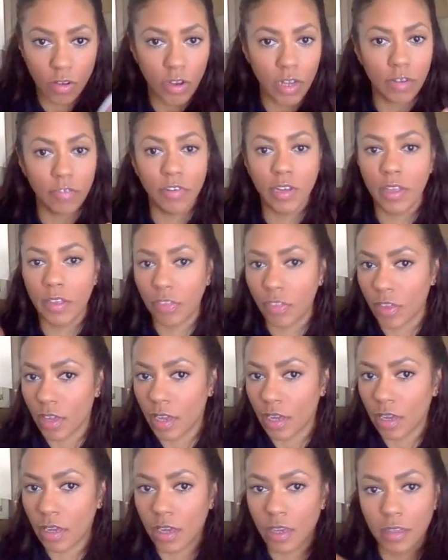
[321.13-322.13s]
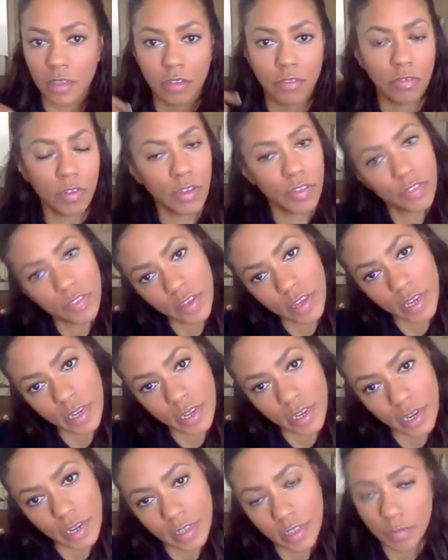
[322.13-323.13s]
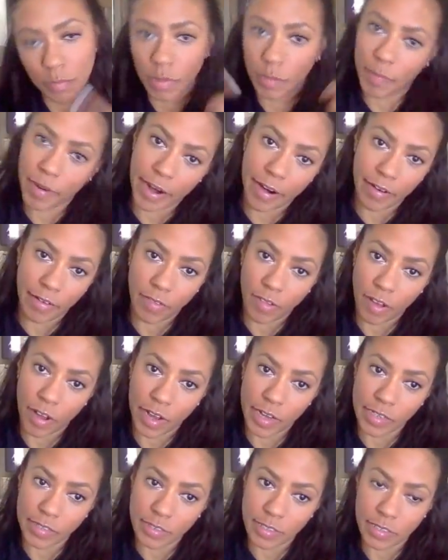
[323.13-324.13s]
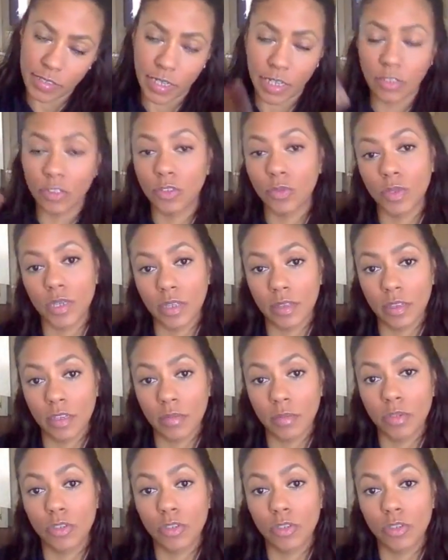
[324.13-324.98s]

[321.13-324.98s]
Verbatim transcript: and rethink and then rethink and then be paralyzed and not do anything,